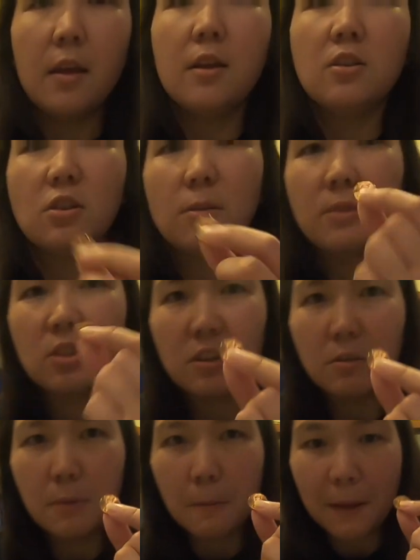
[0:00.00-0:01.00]
So I'm going to start
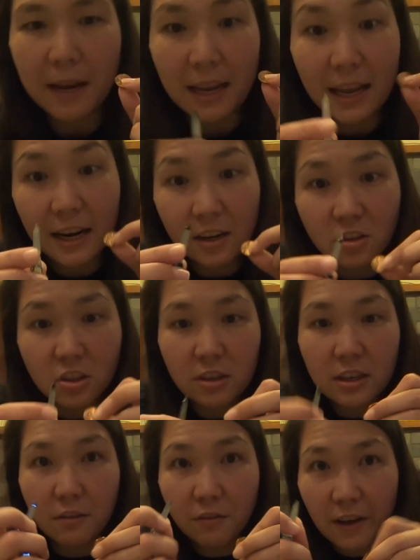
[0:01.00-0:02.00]
with my penny, and I also
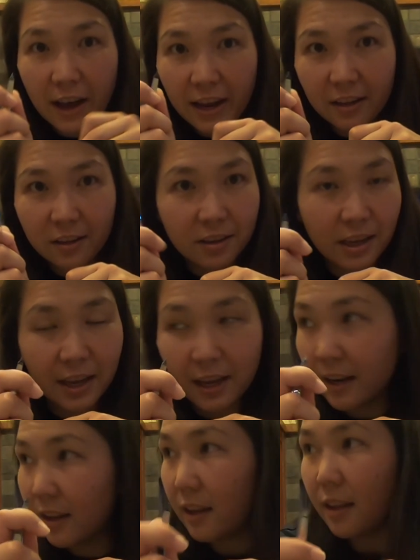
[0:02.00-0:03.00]
need a file,
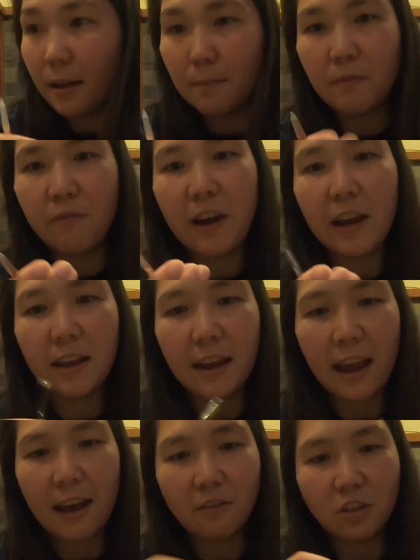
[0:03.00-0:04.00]
and the file I
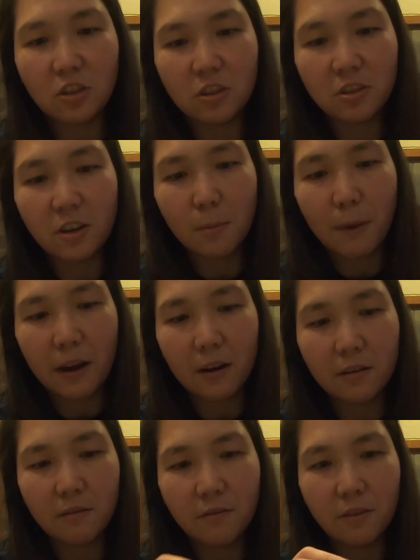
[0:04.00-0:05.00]
have is just on a pair
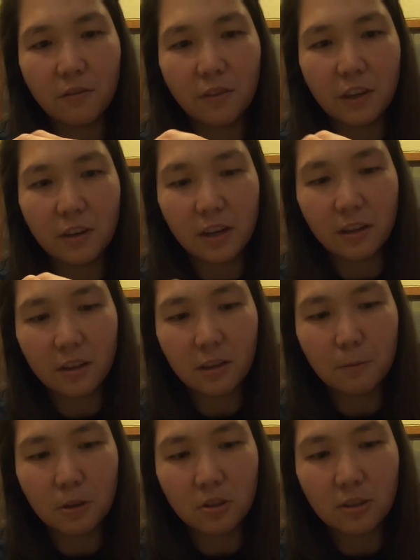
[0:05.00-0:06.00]
of fingernail
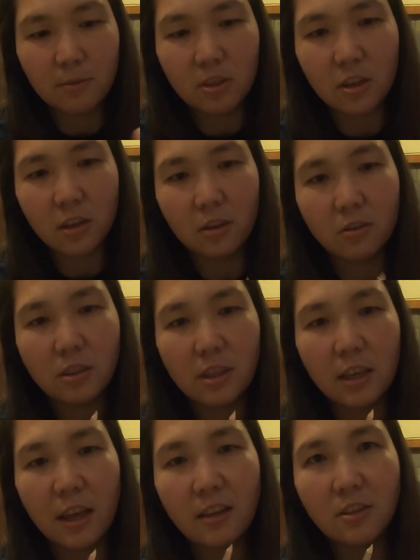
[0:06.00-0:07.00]
clippers, so I'm just going to use
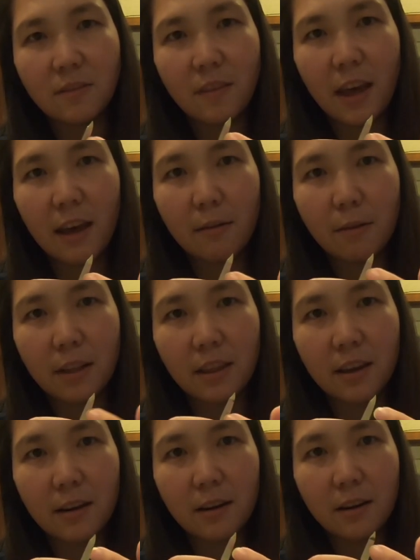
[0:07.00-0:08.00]
the edge of that right
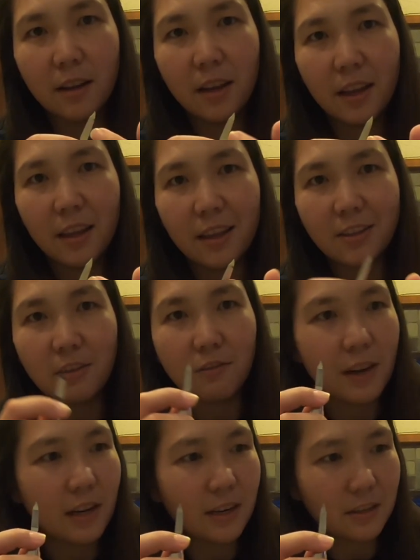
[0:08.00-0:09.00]
there that you
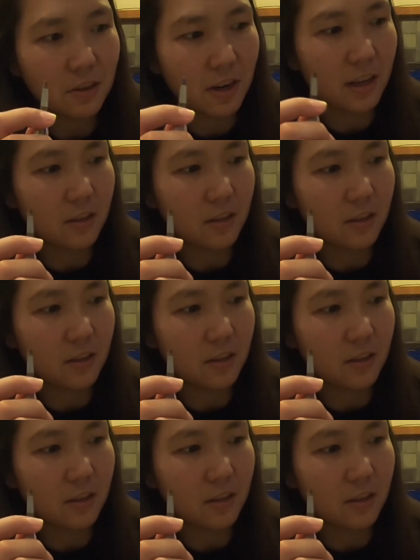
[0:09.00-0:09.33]
filed out your